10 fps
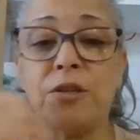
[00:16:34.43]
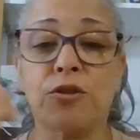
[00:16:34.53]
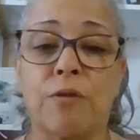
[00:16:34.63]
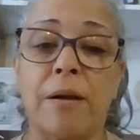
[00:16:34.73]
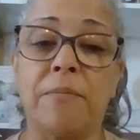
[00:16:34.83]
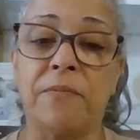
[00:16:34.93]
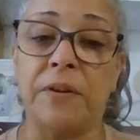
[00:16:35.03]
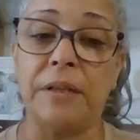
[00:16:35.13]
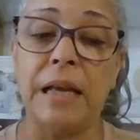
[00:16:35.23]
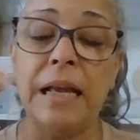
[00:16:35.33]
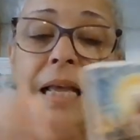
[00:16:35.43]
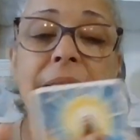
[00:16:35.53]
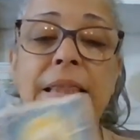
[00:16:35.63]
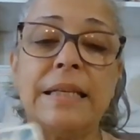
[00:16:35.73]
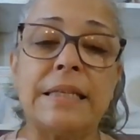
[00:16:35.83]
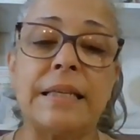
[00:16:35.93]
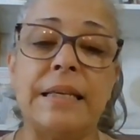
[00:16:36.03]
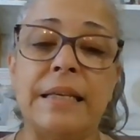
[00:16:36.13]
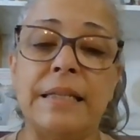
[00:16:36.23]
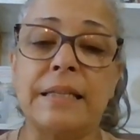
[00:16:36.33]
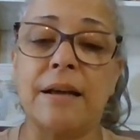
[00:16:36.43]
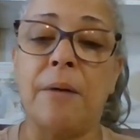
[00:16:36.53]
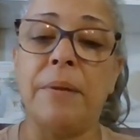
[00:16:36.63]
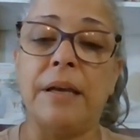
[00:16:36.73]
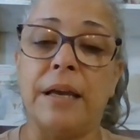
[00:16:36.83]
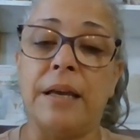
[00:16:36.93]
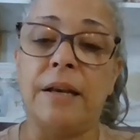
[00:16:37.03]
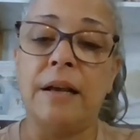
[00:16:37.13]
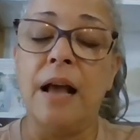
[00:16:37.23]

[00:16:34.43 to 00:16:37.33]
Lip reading: triumphant. This is coming in.